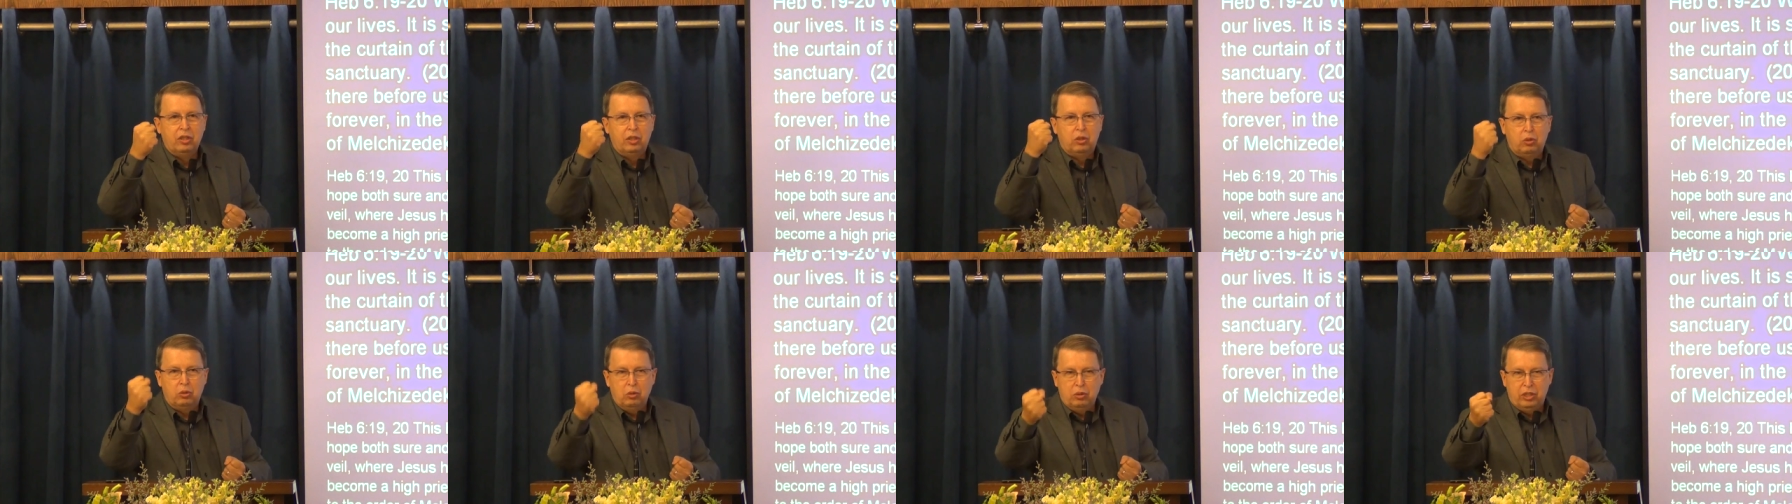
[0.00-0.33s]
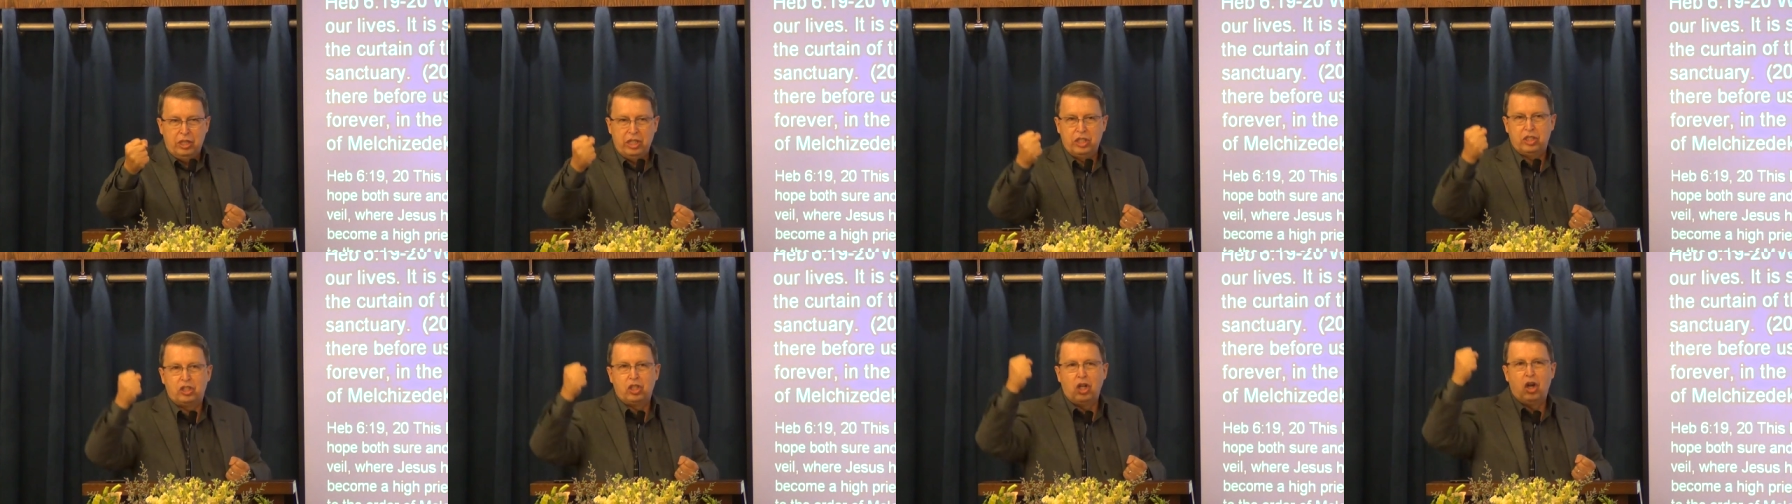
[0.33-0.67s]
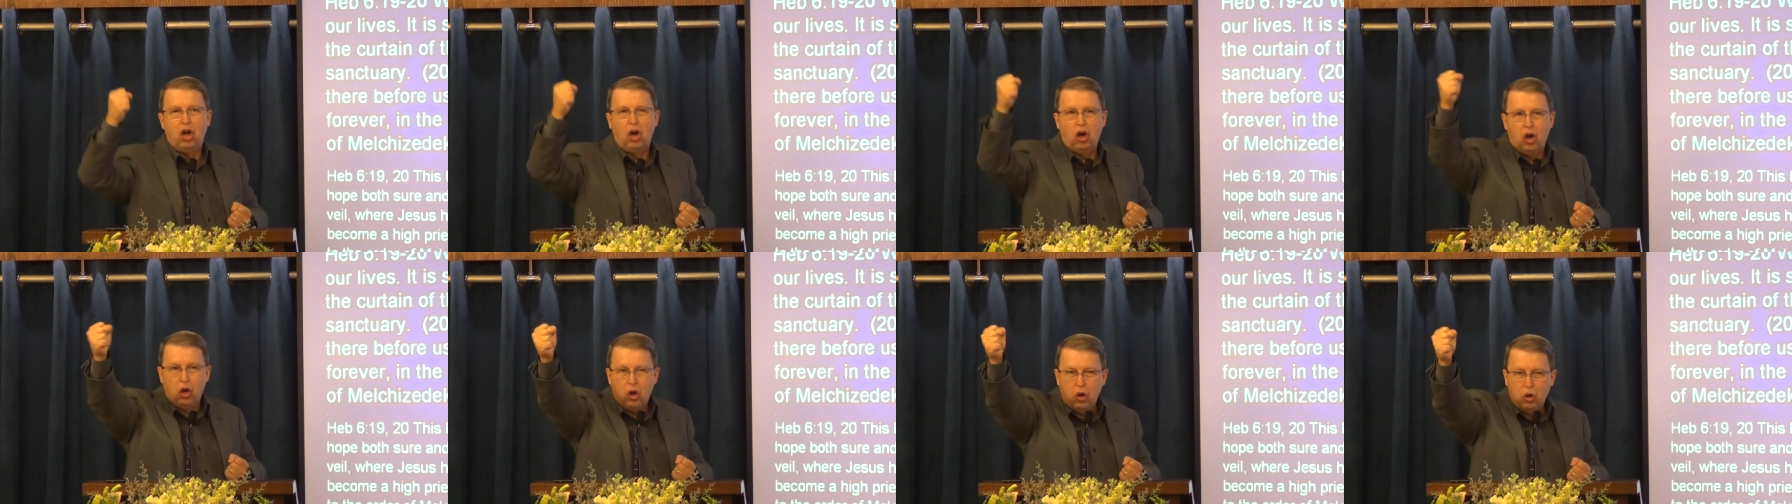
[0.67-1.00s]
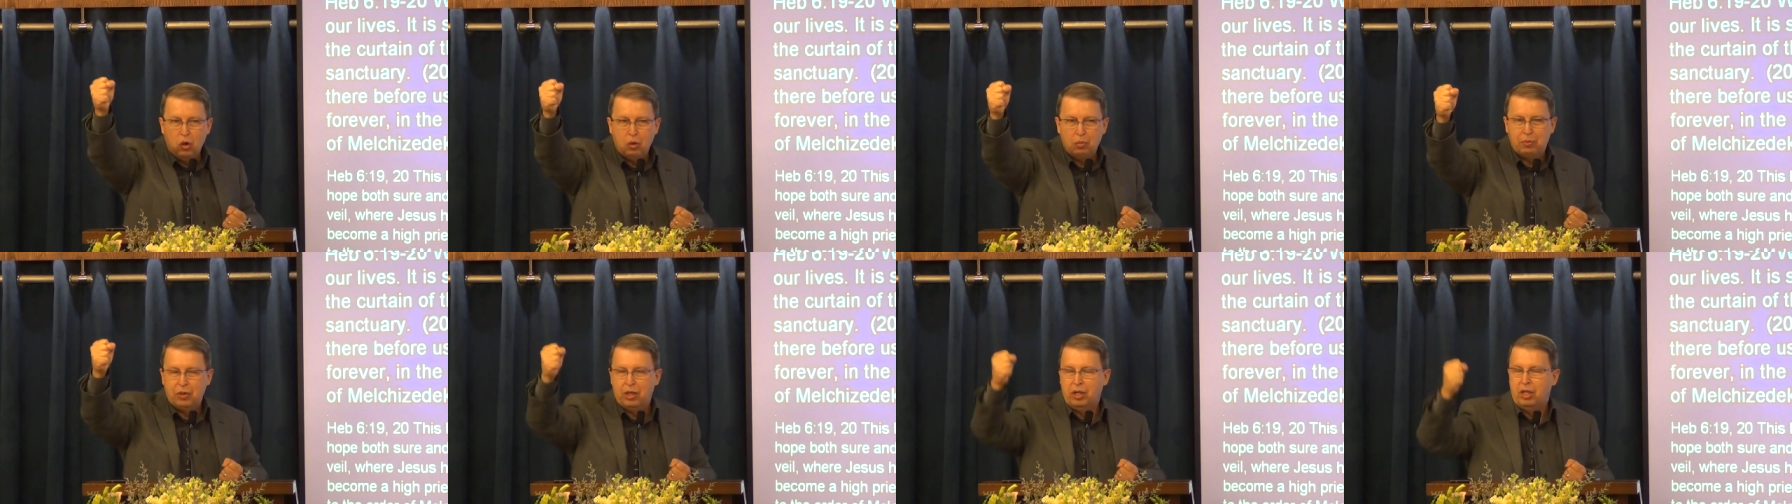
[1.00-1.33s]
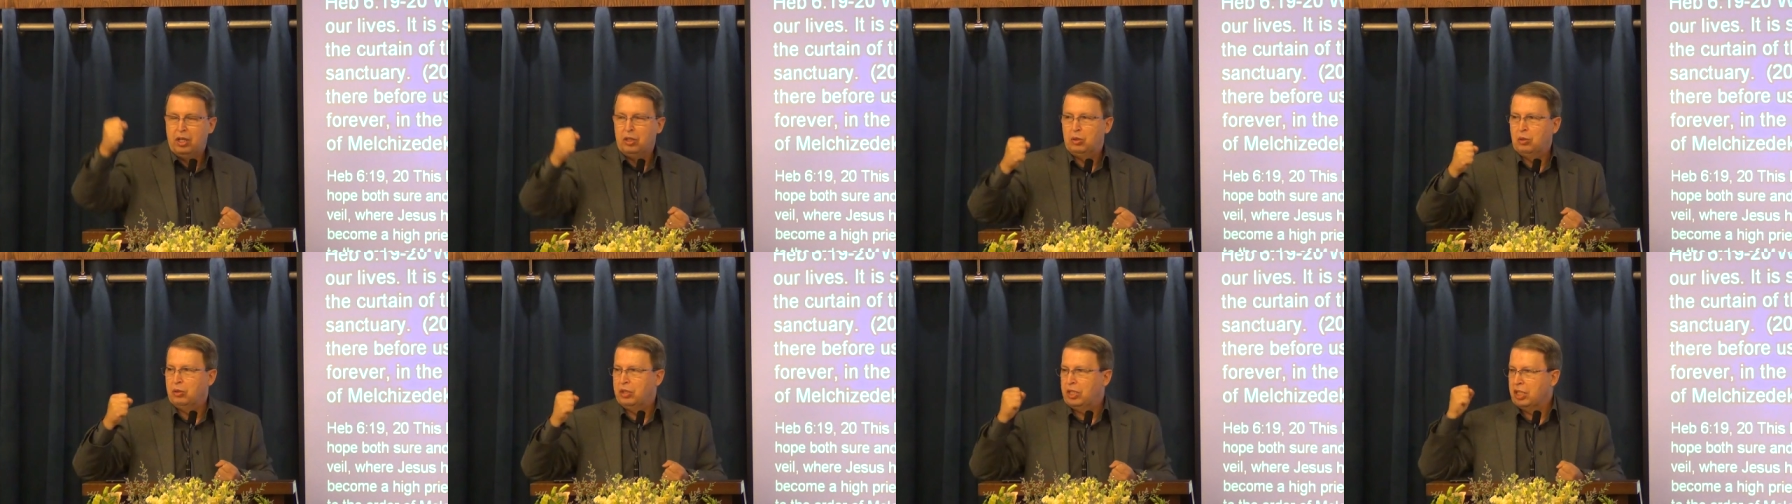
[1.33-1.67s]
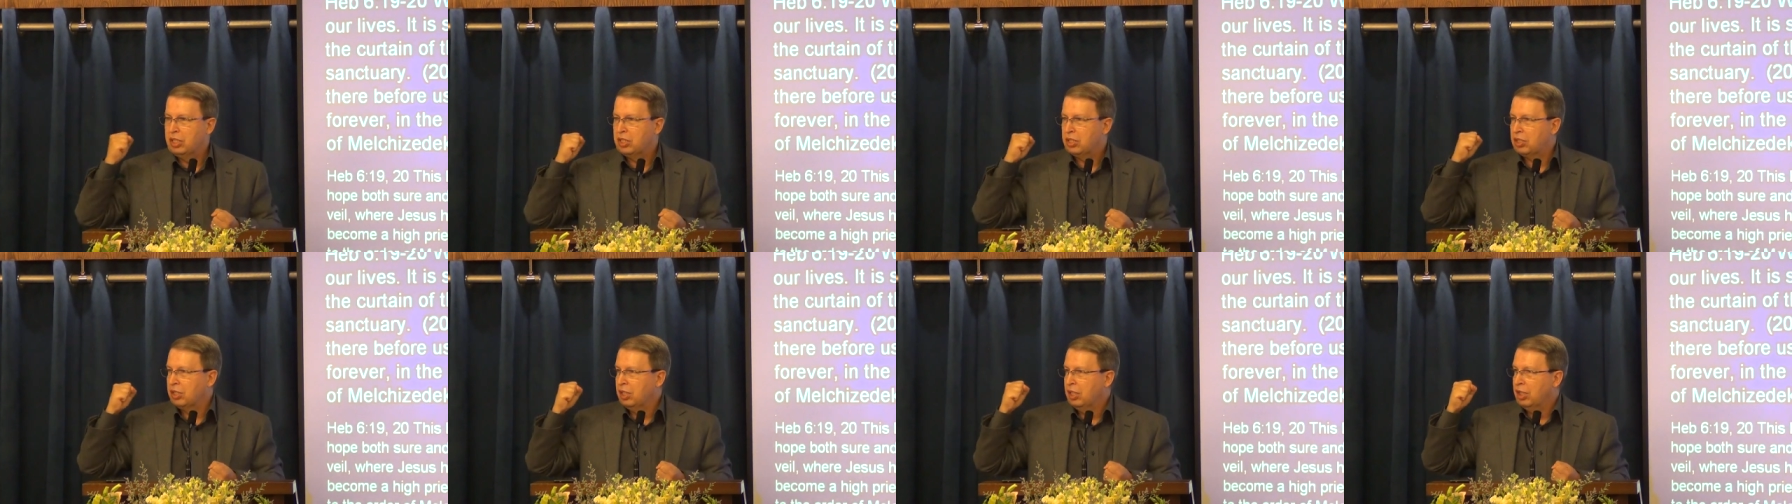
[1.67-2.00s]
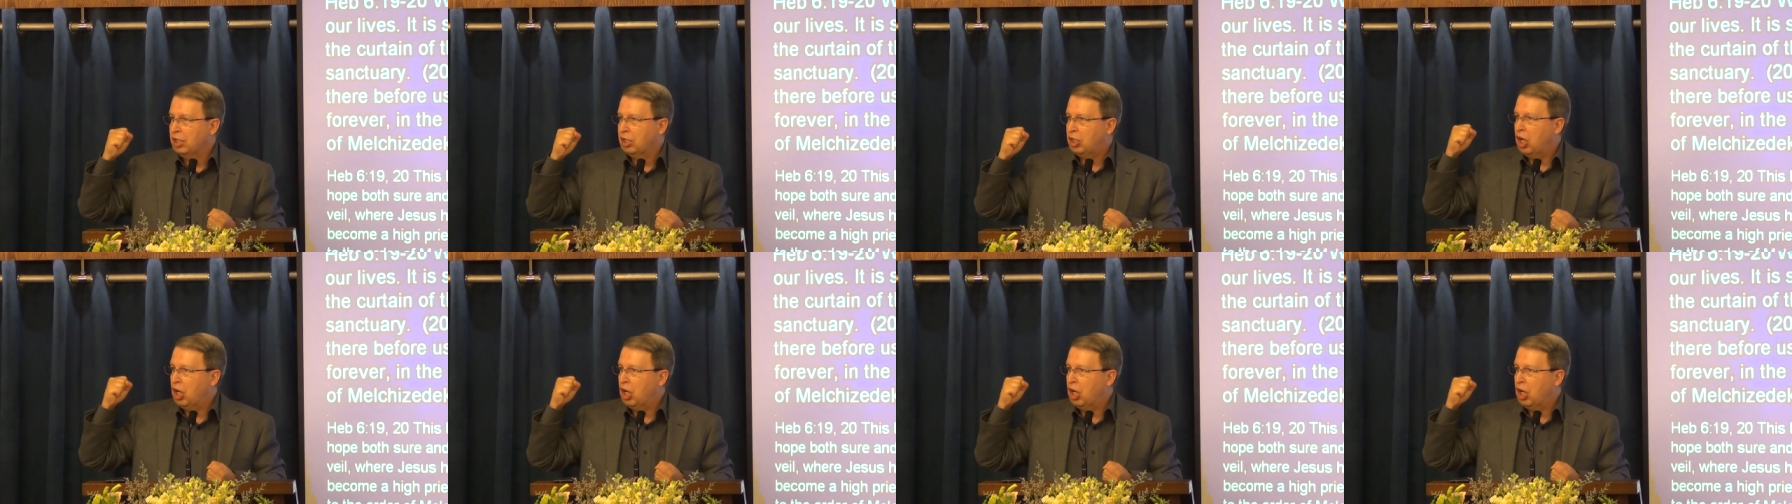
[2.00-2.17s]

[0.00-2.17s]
to this hope, to this